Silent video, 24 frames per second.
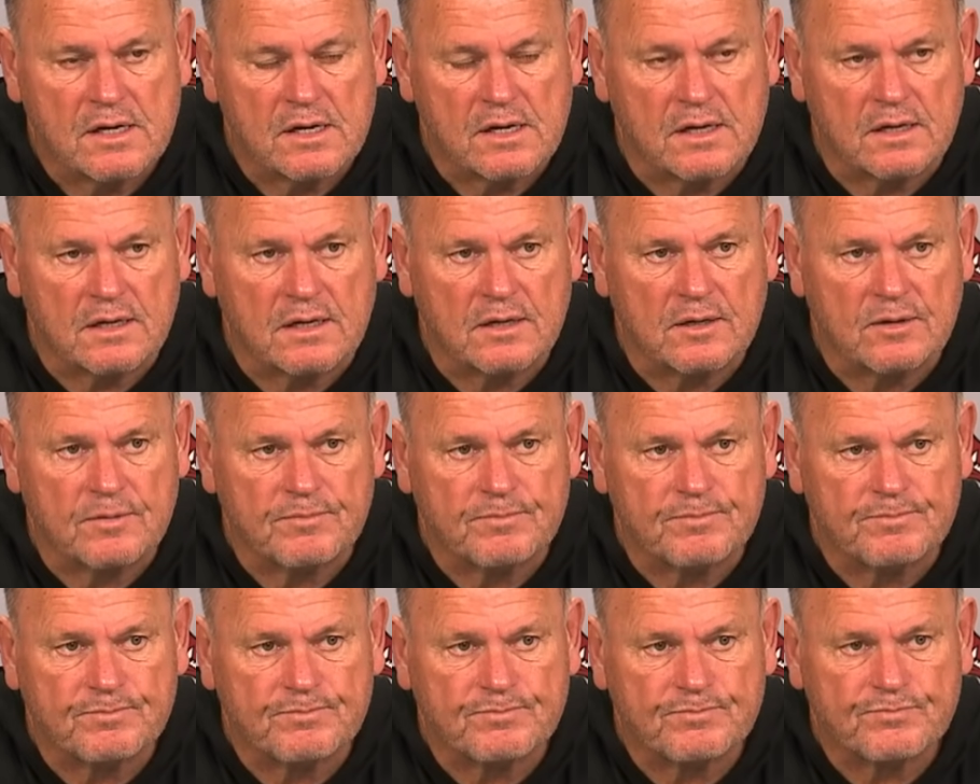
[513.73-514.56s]

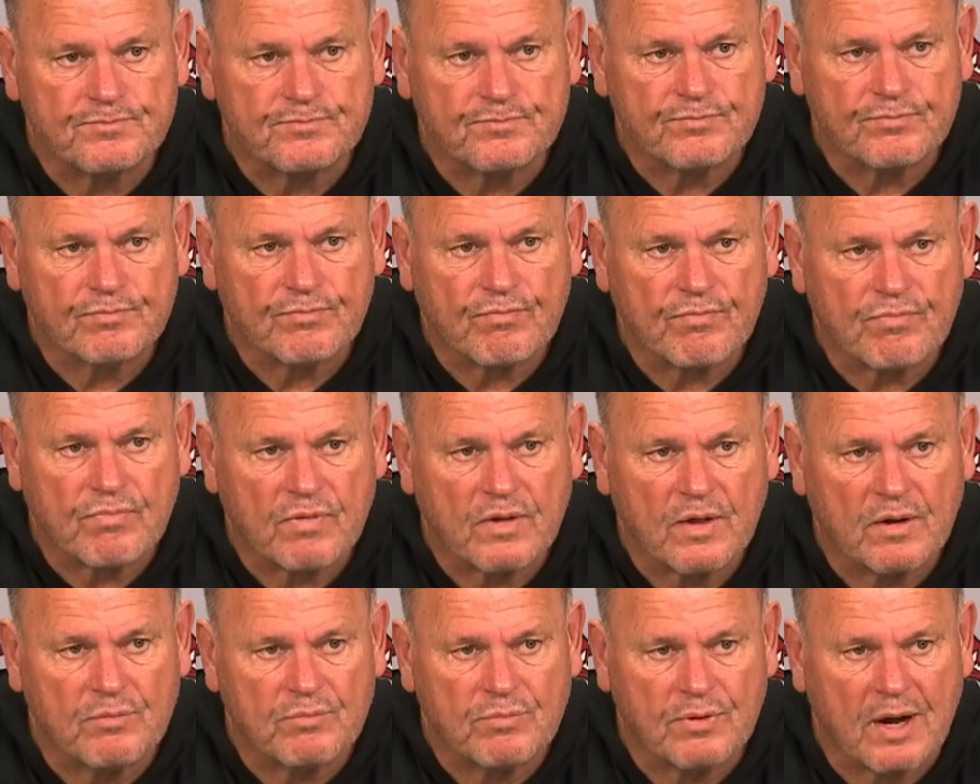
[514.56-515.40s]
Um,
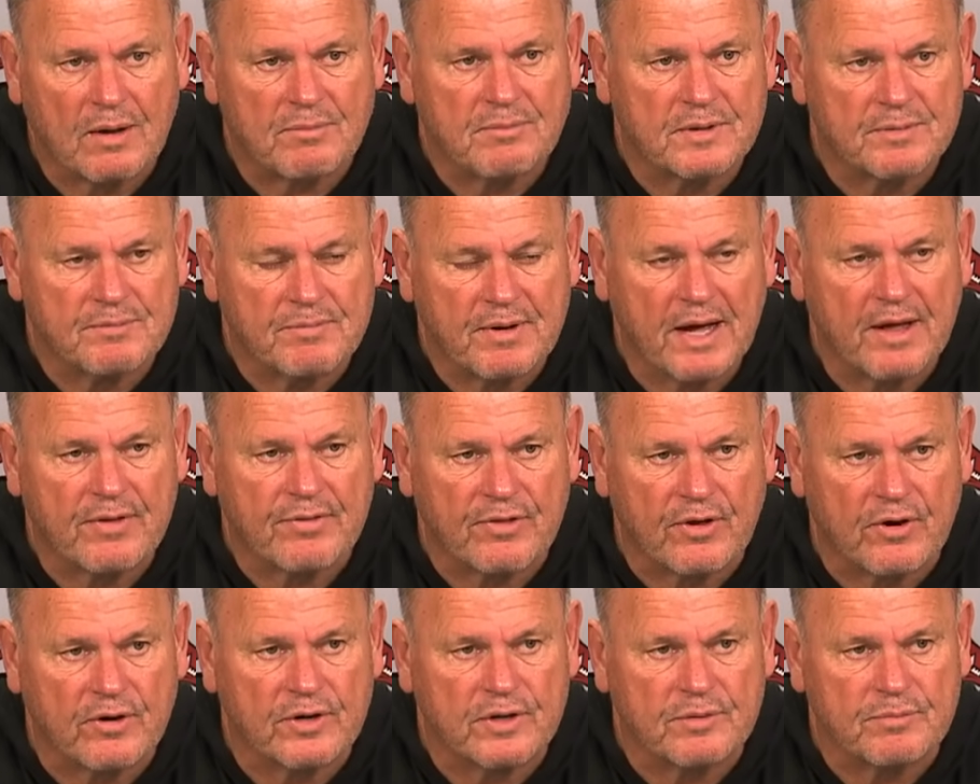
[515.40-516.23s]
probably about
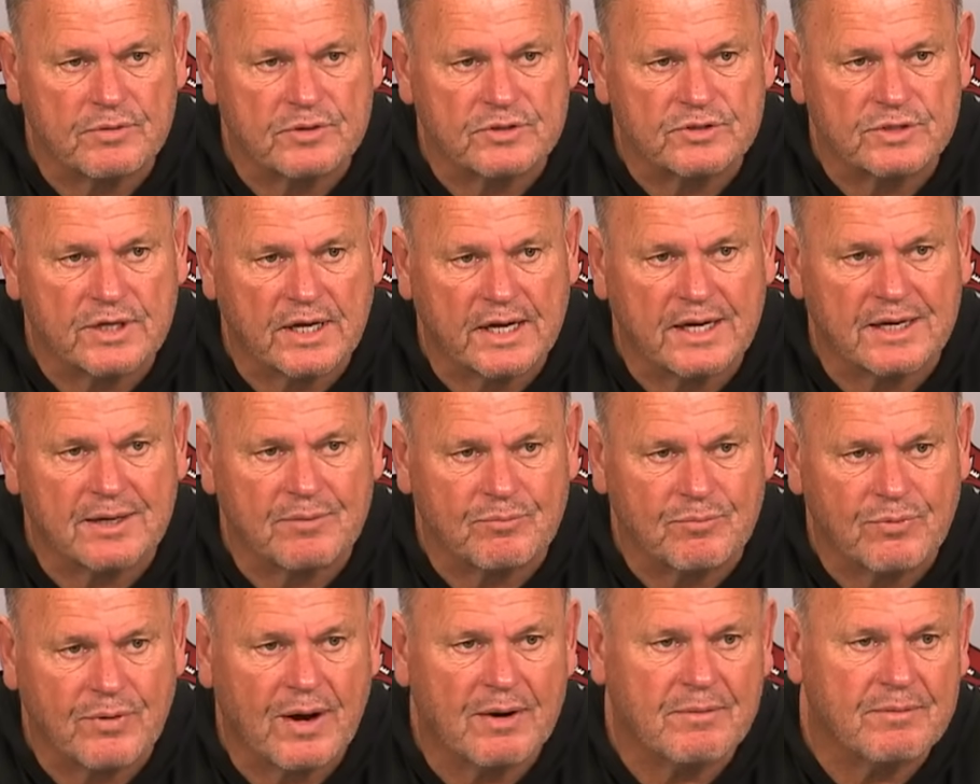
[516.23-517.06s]
30% and
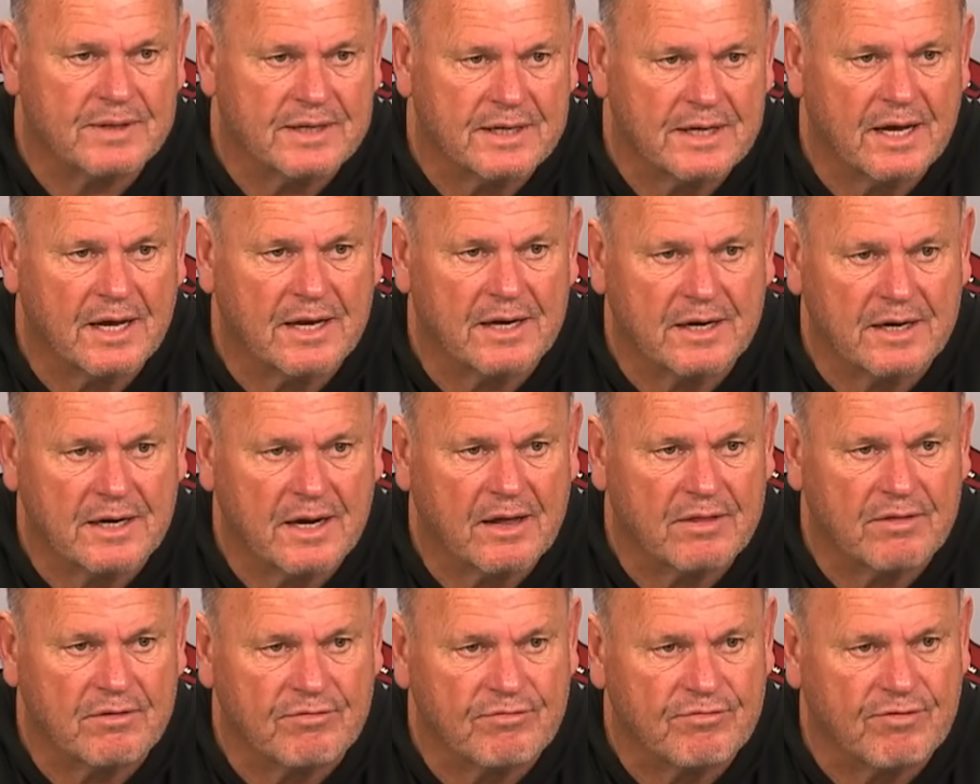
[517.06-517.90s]
probably cut
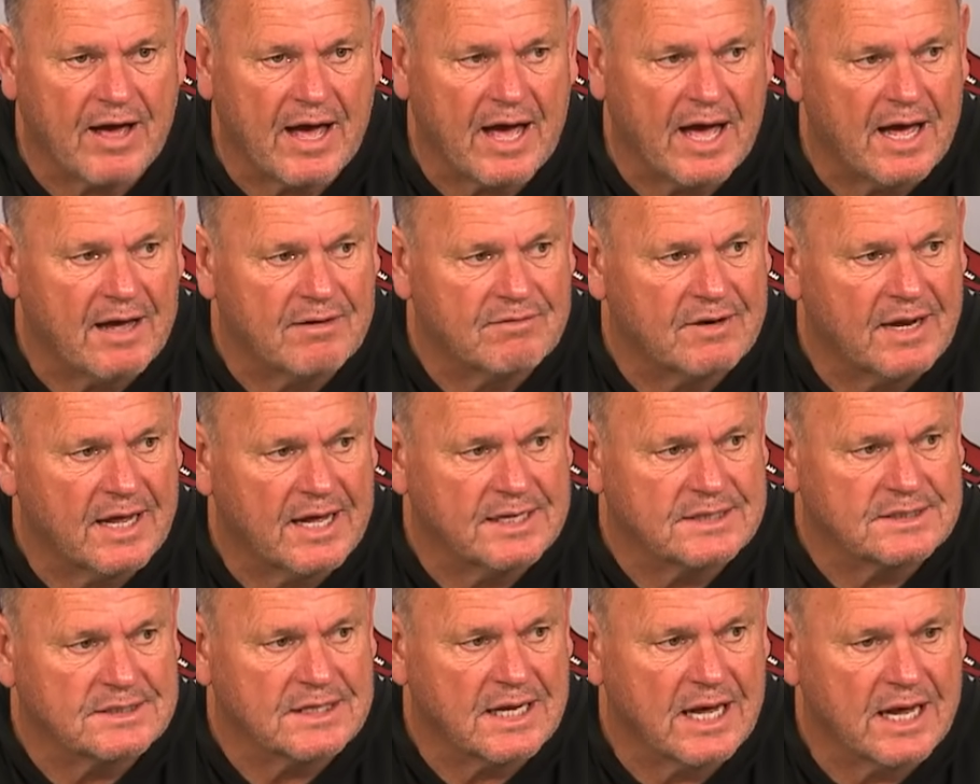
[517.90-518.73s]
another five
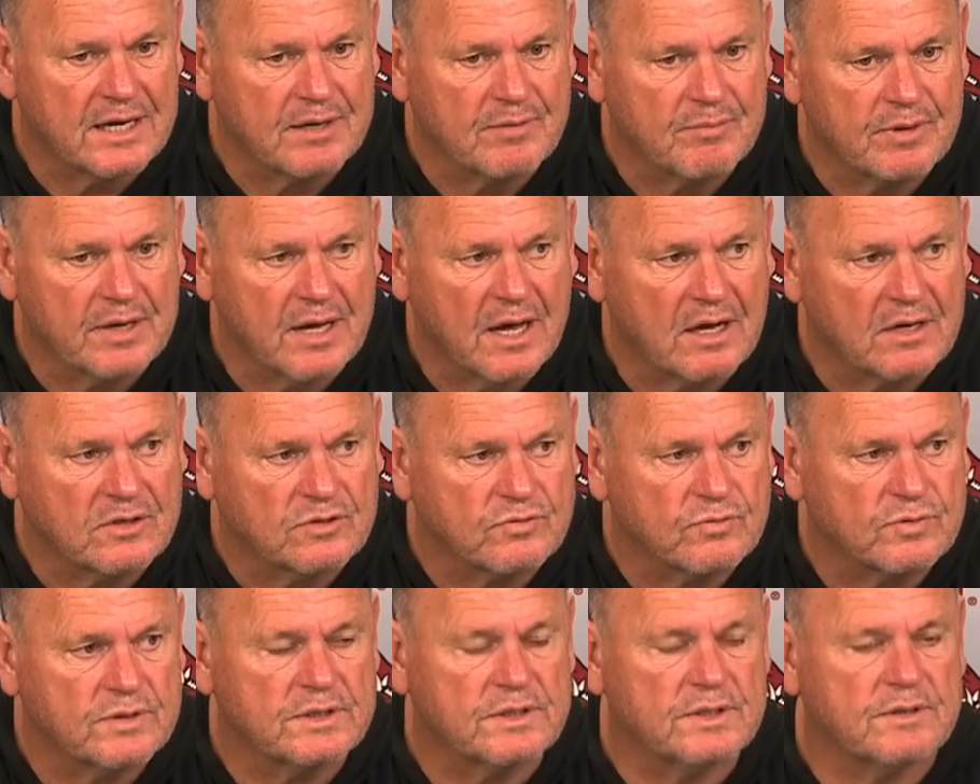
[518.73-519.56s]
last night to be honest
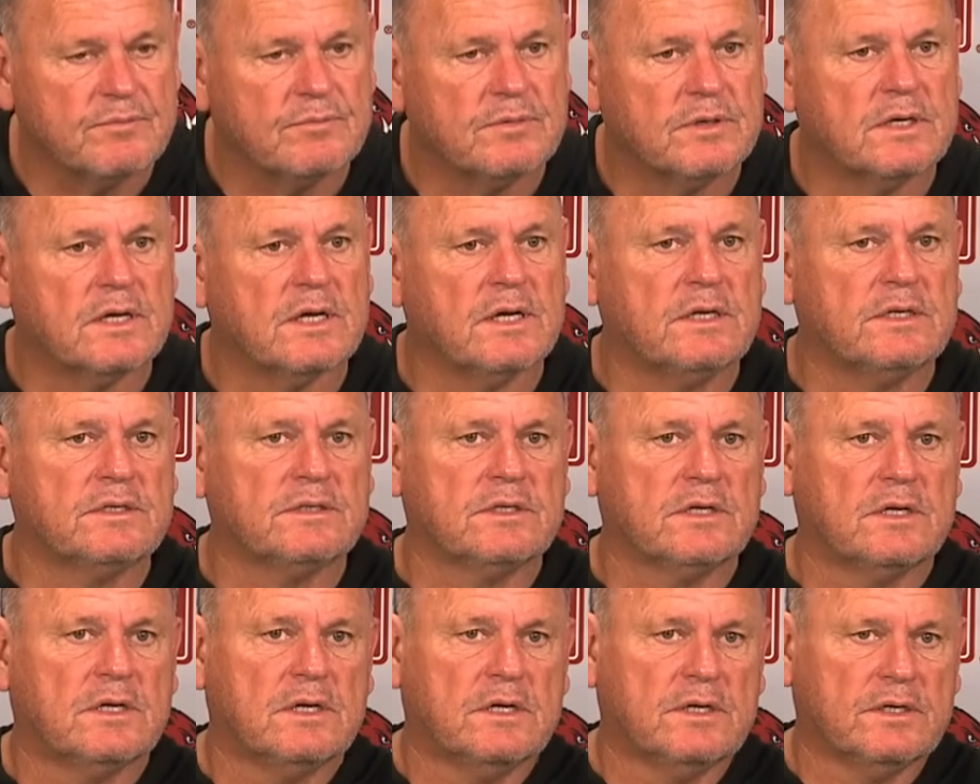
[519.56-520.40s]
with you because
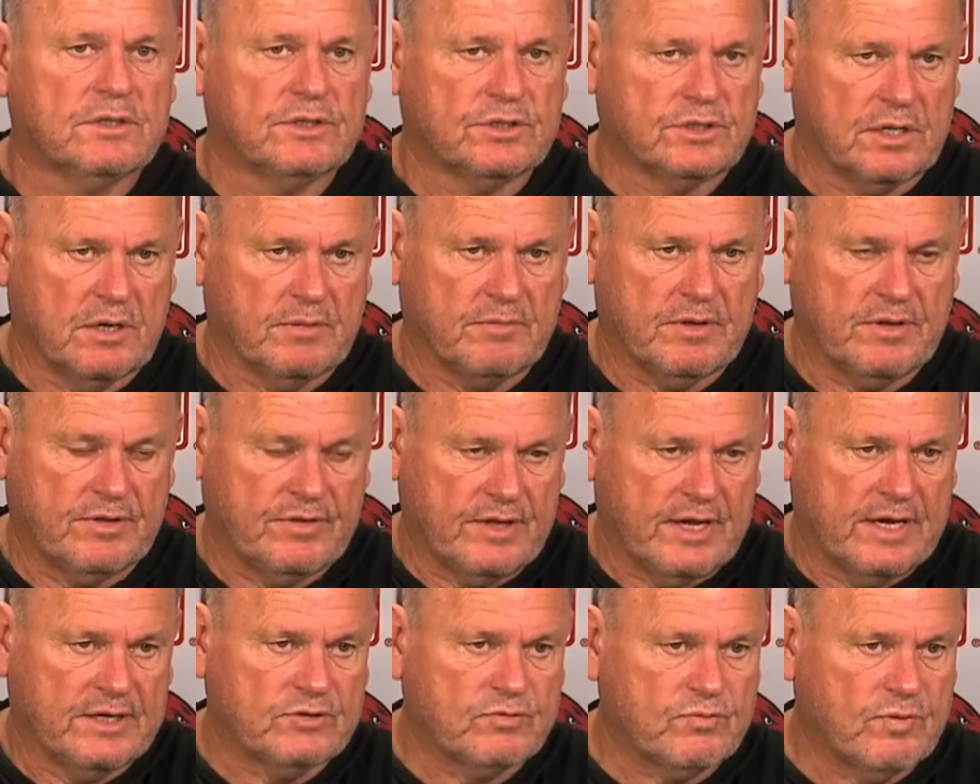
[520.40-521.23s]
some of the
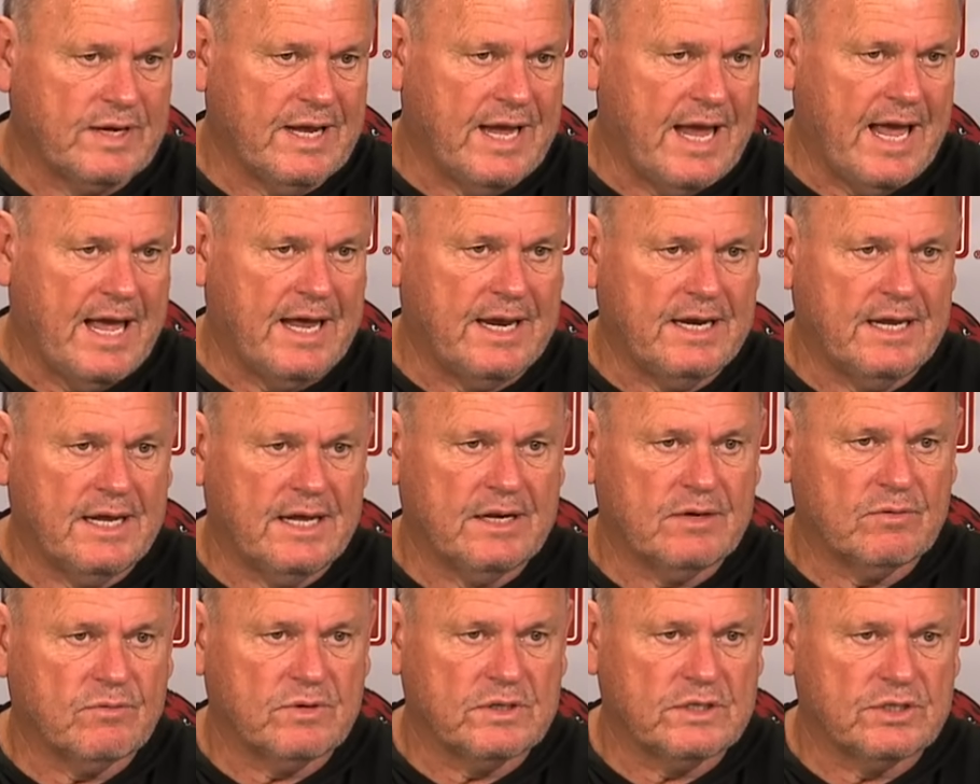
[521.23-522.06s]
things we had
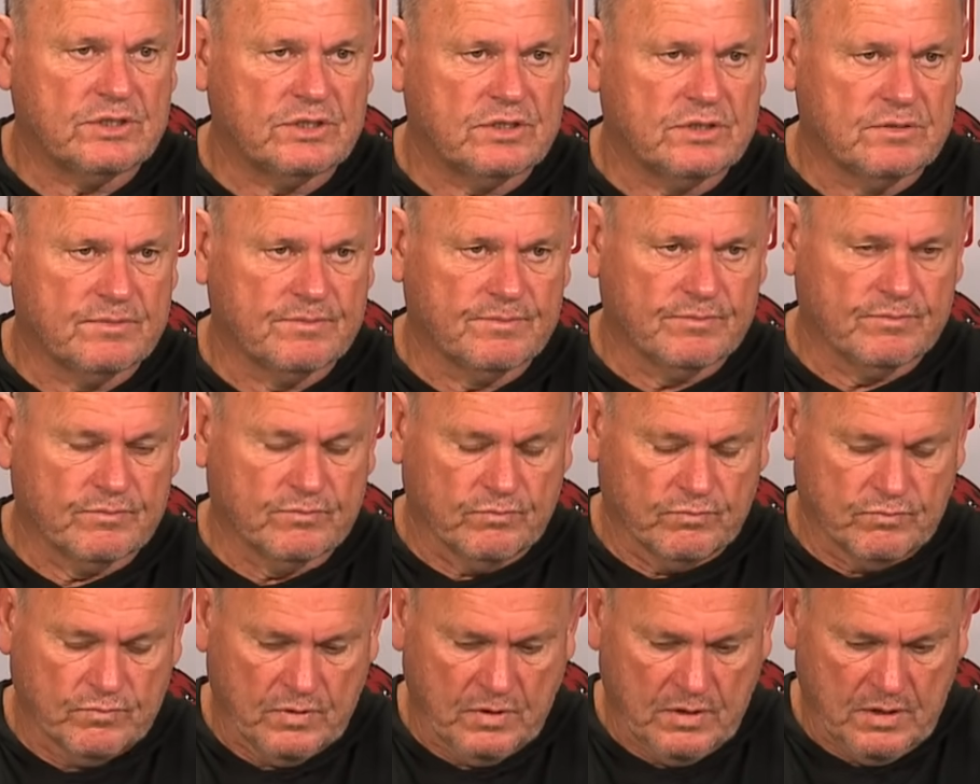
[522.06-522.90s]
in we just
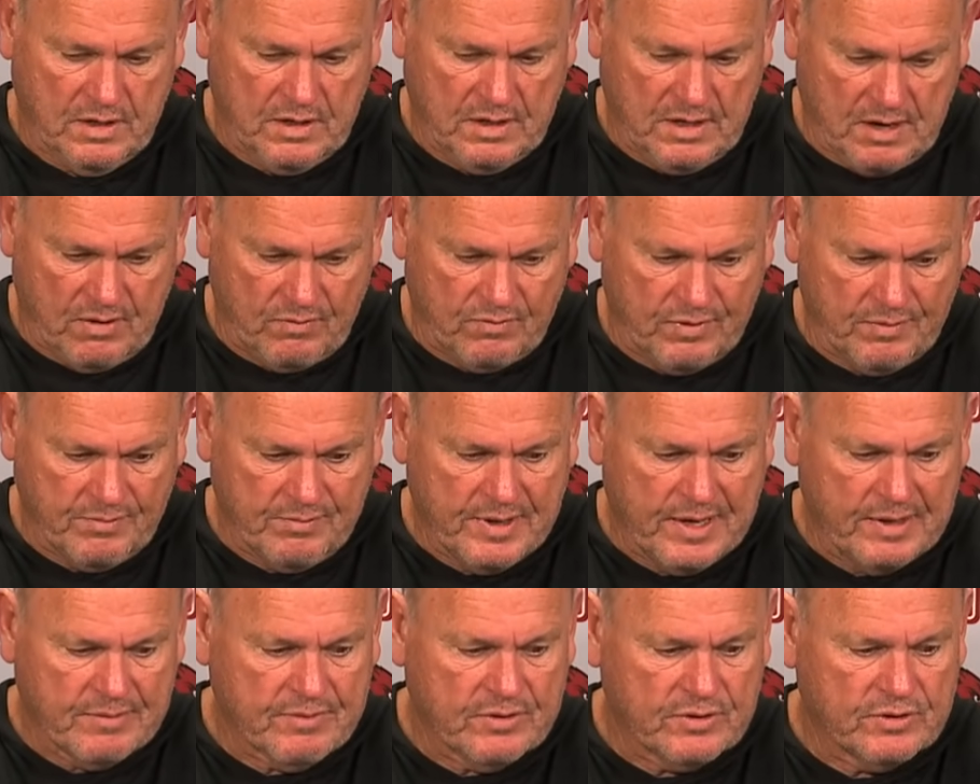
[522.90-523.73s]
i want to be
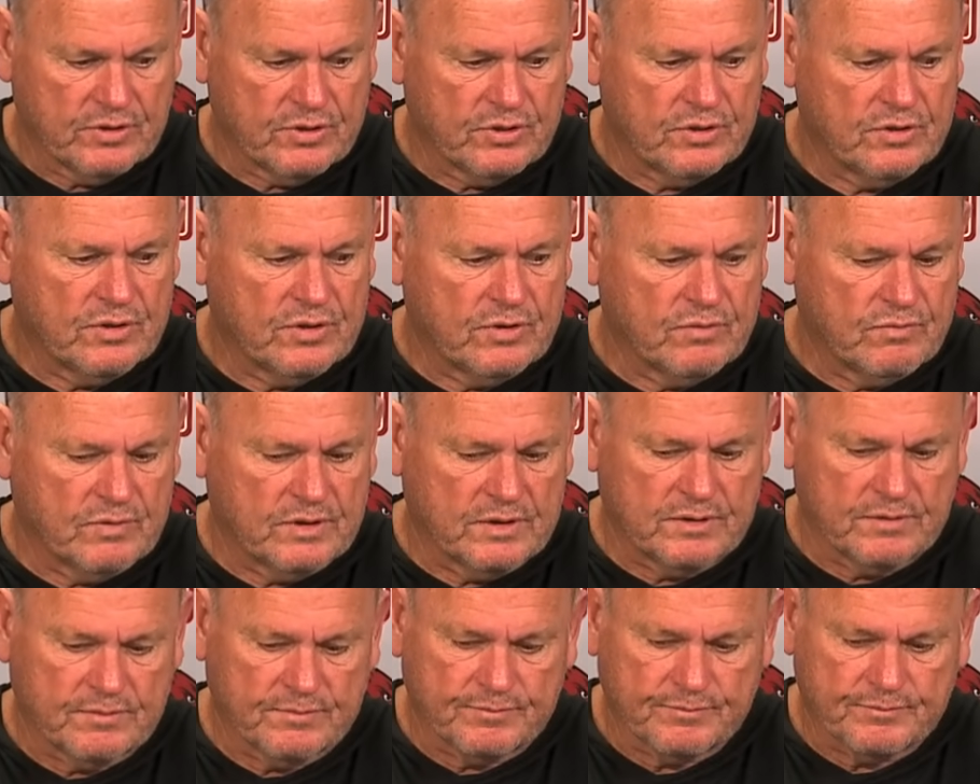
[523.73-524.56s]
able to do it with